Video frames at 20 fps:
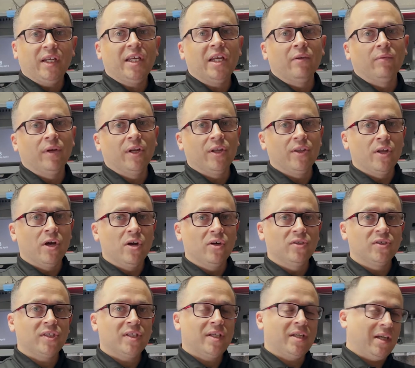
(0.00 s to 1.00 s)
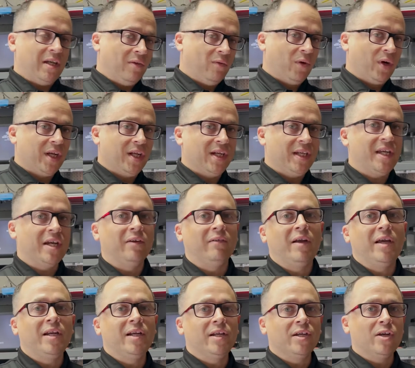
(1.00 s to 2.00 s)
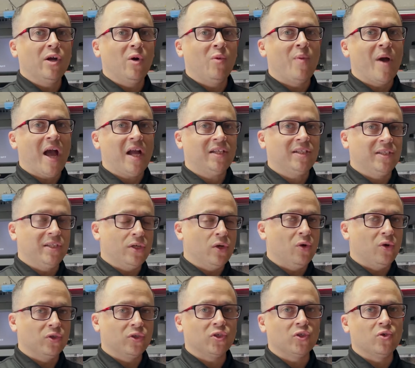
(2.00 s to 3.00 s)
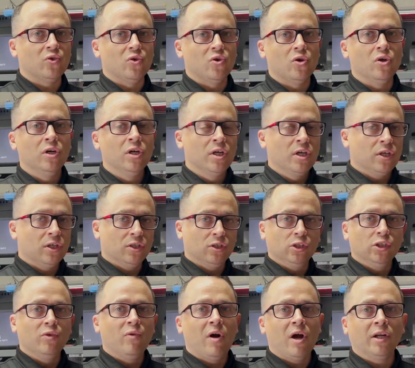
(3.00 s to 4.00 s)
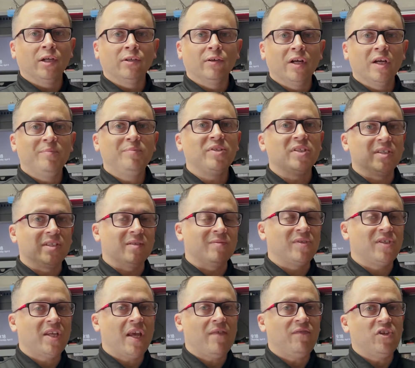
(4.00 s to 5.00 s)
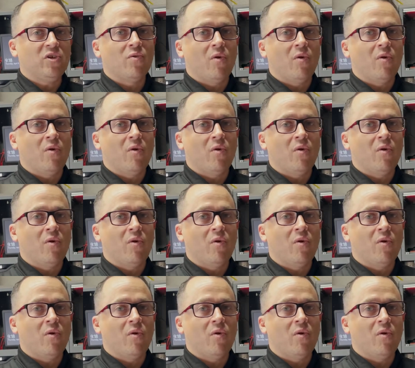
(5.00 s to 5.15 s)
get rid of those, and we're gonna get ready to go back to the old school glue-on grips and some safety